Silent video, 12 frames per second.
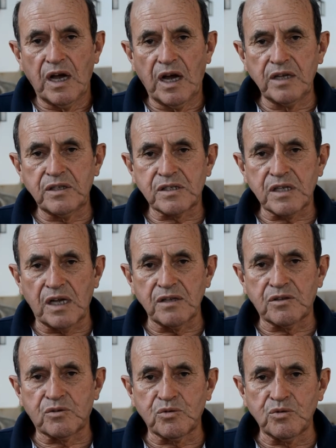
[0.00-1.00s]
I
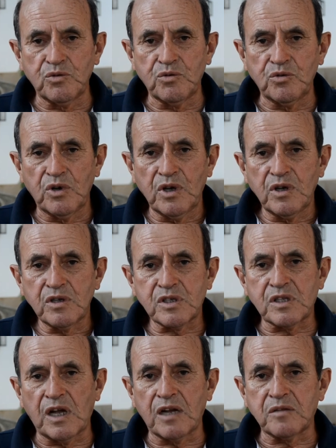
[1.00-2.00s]
decided to
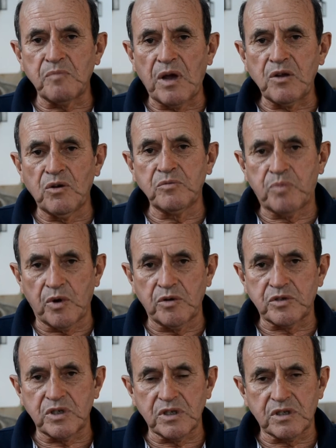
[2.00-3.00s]
start my own
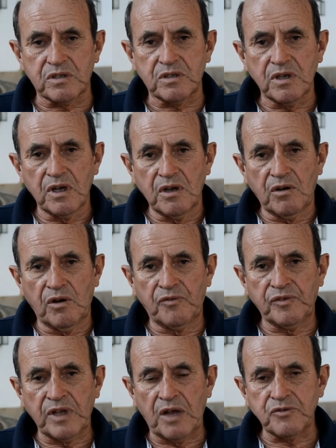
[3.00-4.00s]
project
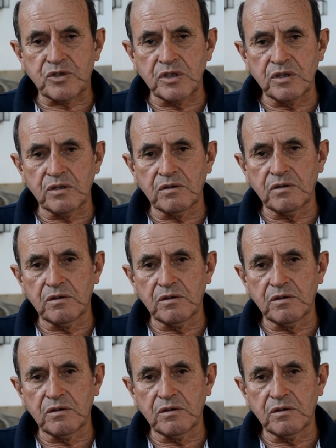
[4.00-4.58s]
of launching